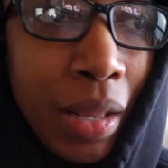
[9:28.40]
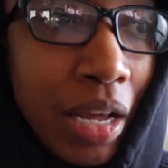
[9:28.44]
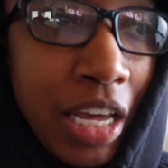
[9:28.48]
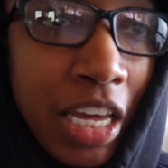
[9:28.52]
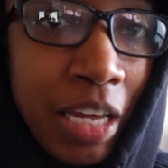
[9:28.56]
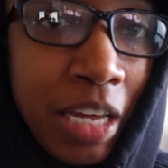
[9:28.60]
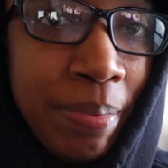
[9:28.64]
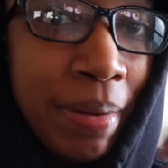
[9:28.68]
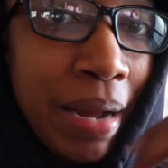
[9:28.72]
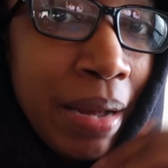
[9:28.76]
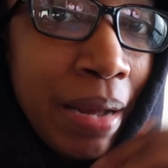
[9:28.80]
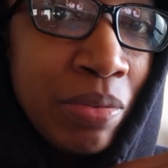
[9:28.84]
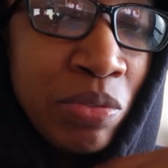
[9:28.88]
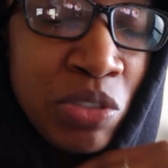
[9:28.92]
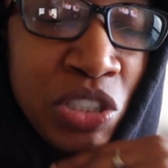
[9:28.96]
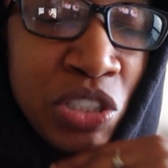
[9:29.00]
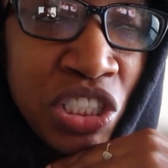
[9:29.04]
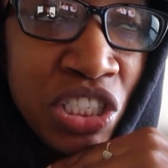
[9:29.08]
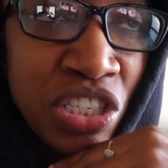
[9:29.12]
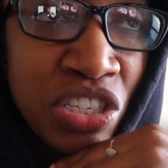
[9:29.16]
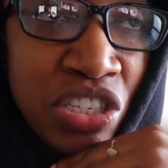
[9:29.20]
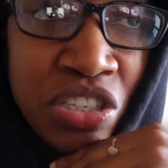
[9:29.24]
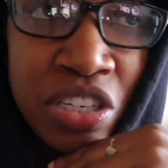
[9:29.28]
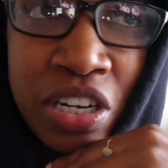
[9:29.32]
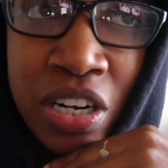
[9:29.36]
he probably was
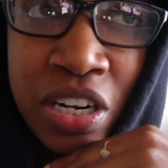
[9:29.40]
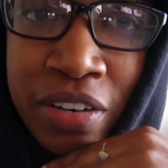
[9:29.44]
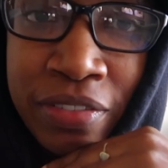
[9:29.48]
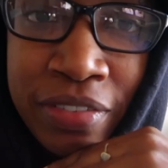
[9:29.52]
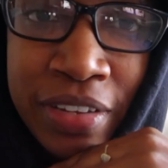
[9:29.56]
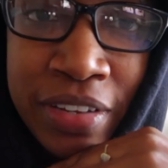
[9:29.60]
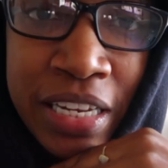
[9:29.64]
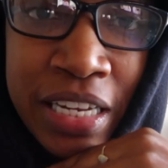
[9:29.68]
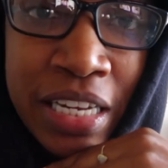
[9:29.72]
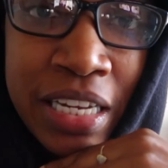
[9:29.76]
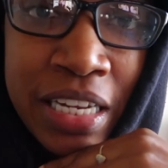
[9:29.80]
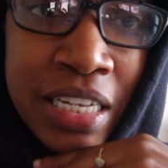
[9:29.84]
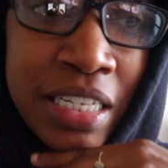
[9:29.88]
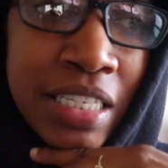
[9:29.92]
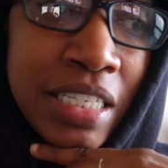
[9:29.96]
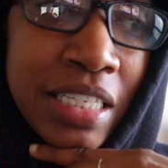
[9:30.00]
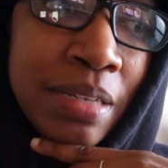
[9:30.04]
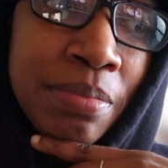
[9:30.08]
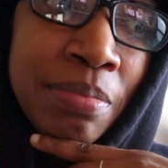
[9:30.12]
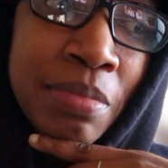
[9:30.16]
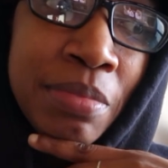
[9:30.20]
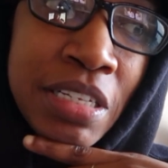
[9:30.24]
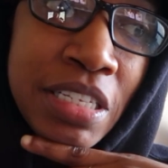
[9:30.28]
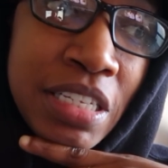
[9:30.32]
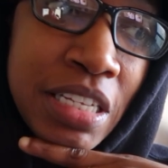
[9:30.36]
just nervous
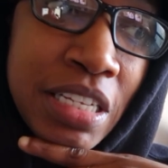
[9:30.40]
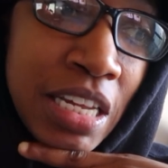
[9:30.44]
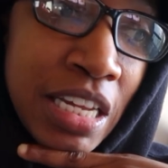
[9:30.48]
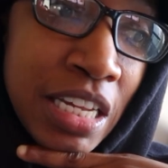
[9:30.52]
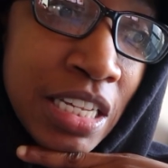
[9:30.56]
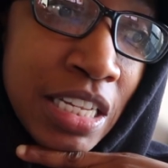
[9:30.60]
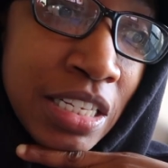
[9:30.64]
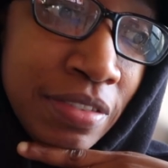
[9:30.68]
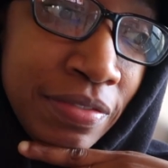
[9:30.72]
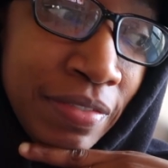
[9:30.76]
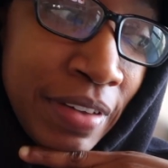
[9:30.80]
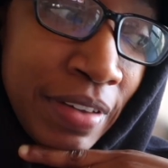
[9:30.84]
and missing his